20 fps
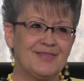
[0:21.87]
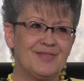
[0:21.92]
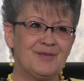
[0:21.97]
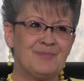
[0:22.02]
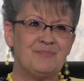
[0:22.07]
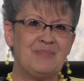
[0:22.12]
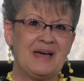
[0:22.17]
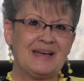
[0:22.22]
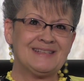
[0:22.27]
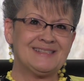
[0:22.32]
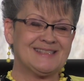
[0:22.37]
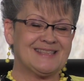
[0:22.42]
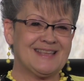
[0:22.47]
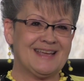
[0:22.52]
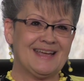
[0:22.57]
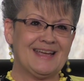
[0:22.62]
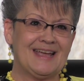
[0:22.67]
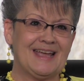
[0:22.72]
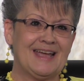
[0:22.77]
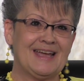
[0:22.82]
The best
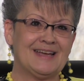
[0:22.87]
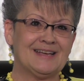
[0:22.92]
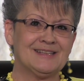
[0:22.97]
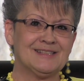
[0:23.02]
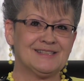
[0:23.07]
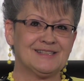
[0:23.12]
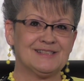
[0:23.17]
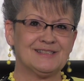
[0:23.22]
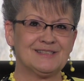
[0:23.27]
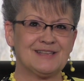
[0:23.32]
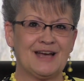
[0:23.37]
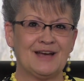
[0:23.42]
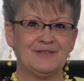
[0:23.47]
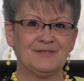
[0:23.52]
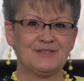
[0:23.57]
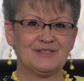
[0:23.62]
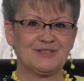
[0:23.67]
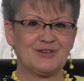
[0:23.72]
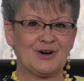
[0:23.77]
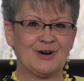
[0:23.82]
thing is, since
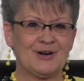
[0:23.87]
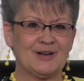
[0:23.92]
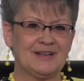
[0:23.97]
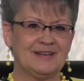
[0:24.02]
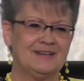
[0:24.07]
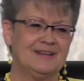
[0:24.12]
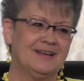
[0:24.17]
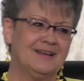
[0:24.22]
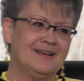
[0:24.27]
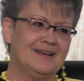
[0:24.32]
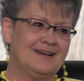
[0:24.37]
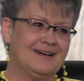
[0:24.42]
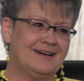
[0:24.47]
I've started